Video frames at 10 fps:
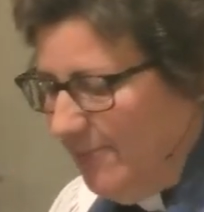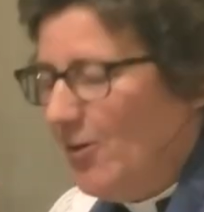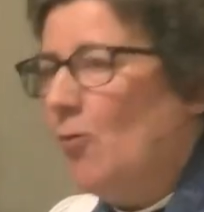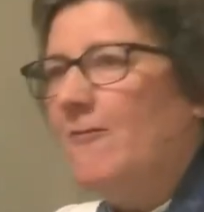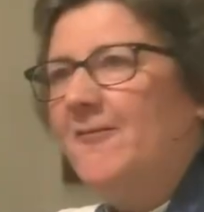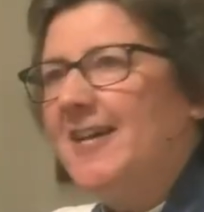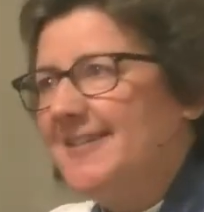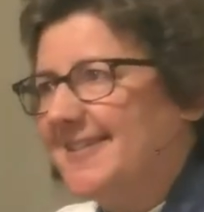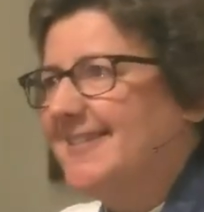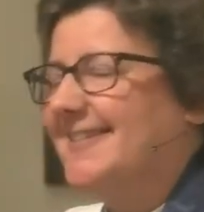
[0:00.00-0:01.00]
We all
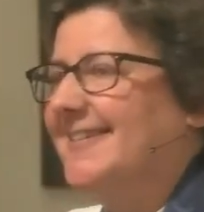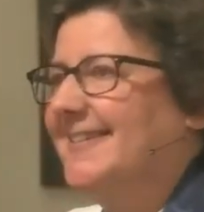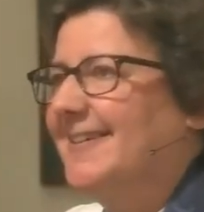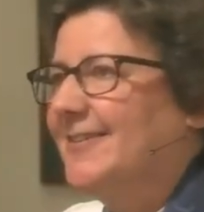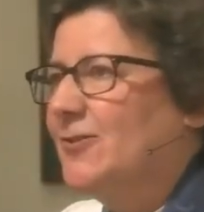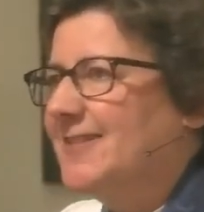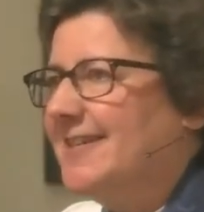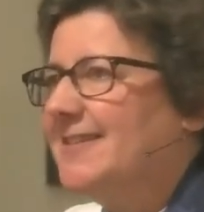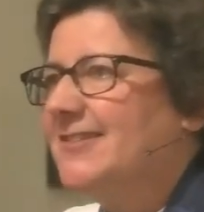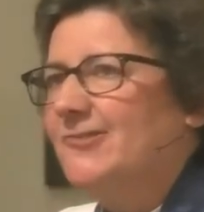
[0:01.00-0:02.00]
face those
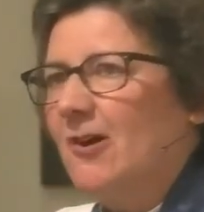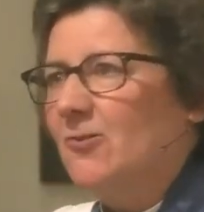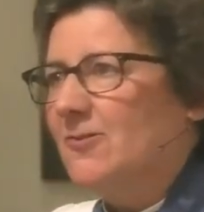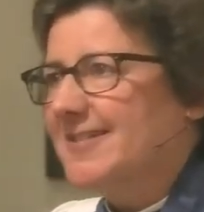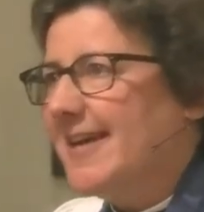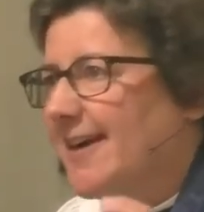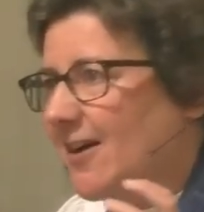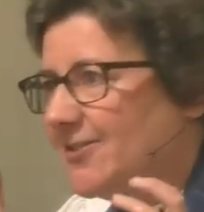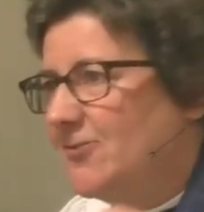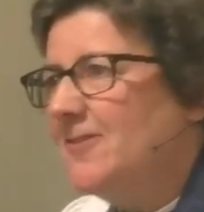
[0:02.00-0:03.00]
inner struggles. They
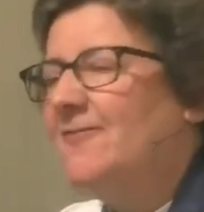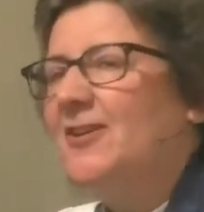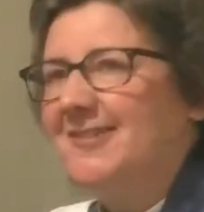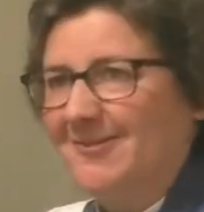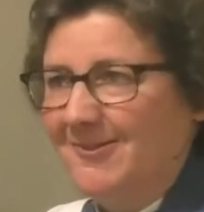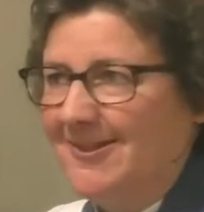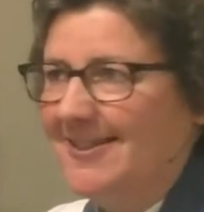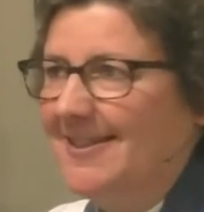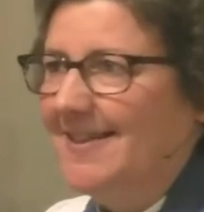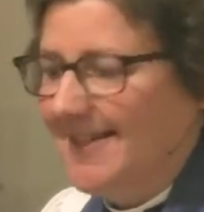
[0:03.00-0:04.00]
are universal
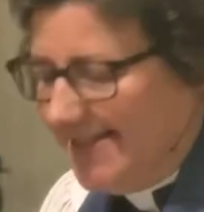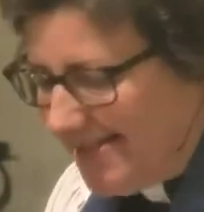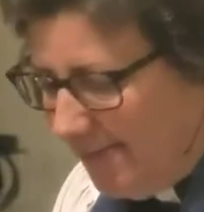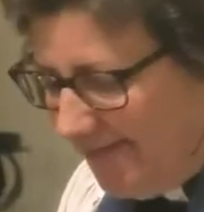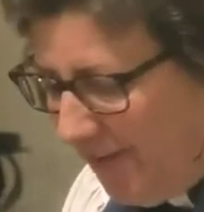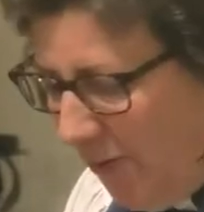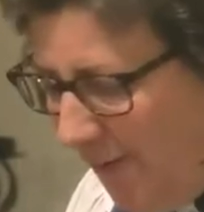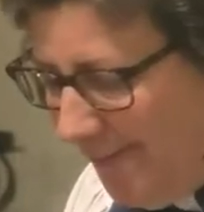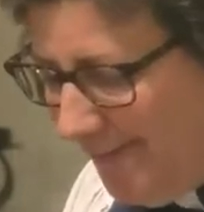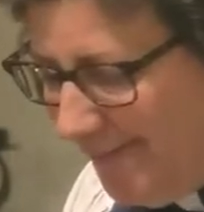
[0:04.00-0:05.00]
in some
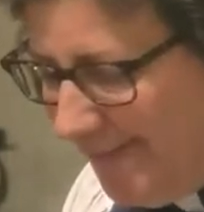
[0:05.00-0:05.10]
form.